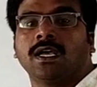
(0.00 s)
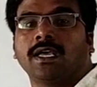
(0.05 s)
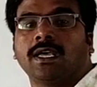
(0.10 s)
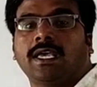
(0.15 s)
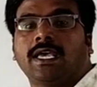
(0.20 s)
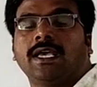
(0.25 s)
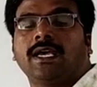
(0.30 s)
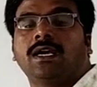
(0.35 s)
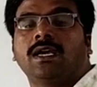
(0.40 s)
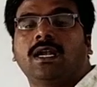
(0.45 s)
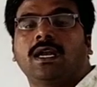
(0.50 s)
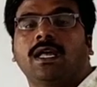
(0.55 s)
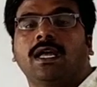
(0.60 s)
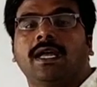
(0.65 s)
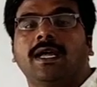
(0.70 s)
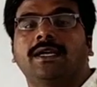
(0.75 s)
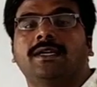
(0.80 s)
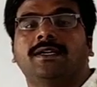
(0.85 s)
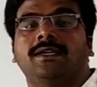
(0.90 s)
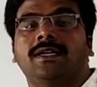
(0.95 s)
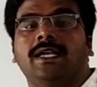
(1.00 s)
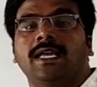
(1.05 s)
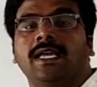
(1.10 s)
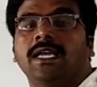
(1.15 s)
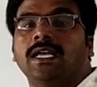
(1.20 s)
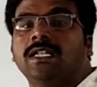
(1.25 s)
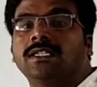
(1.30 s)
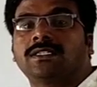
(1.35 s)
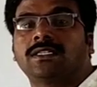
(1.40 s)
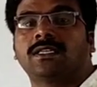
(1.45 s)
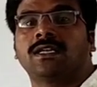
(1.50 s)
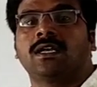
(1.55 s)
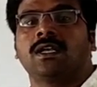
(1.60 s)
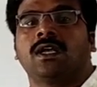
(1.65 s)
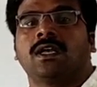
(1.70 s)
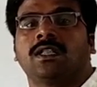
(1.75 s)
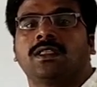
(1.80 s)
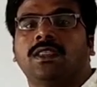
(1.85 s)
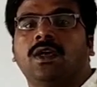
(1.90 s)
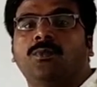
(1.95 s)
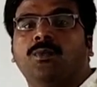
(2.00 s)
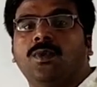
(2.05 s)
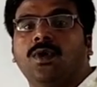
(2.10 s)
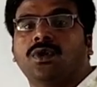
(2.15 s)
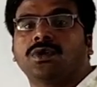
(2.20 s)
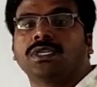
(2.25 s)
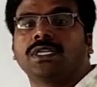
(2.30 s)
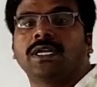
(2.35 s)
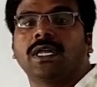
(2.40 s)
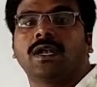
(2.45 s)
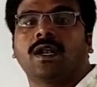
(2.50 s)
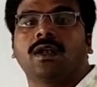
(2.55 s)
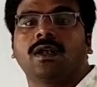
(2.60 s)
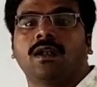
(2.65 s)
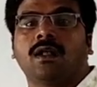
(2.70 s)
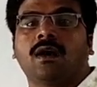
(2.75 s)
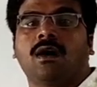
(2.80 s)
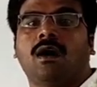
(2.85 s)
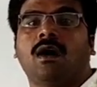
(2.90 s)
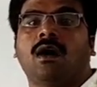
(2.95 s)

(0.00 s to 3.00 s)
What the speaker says: Here it deals the motion